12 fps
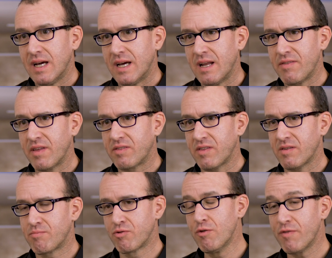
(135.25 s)
And I think that
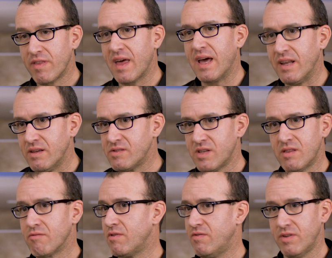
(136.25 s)
the proof in that is
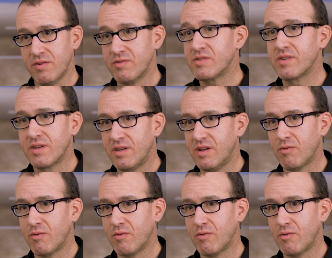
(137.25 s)
in the reviews.